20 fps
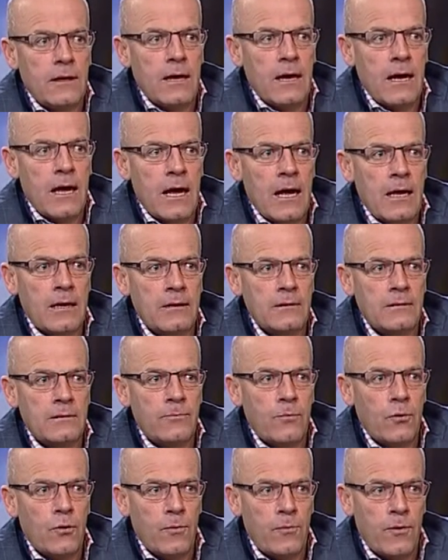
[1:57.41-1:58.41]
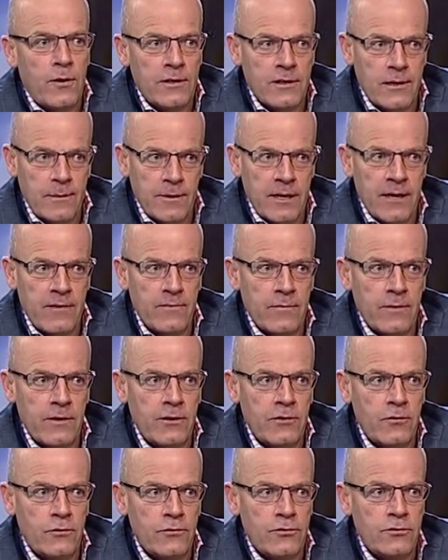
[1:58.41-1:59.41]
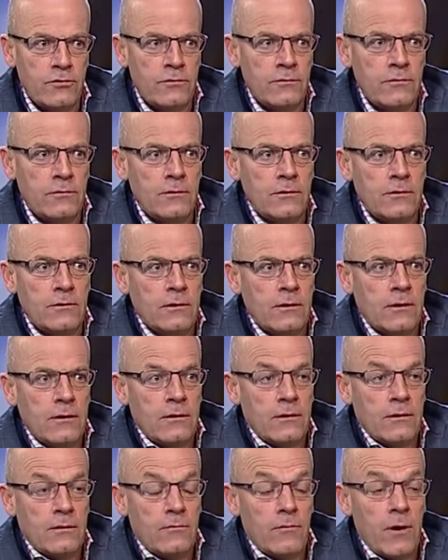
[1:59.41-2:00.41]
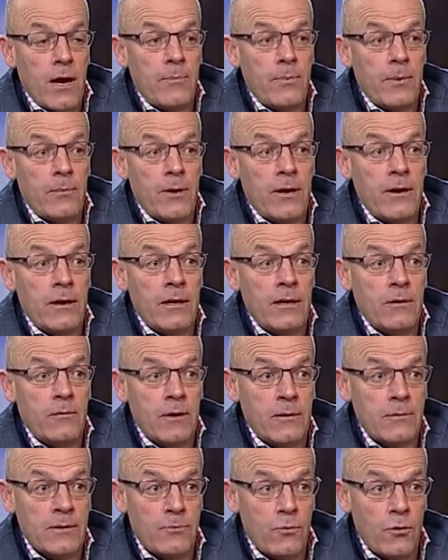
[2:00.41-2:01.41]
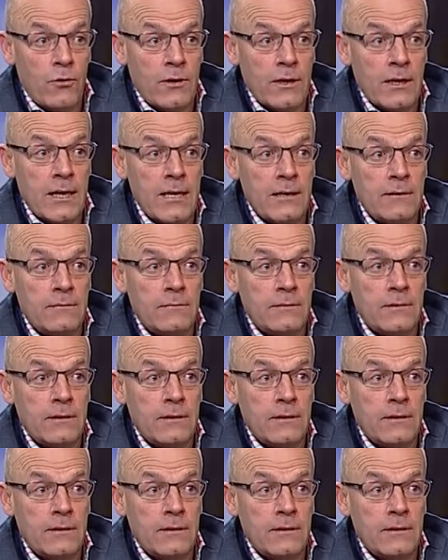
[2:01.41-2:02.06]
And Paul Pertap gave him a huge rap apparently when he was broken in,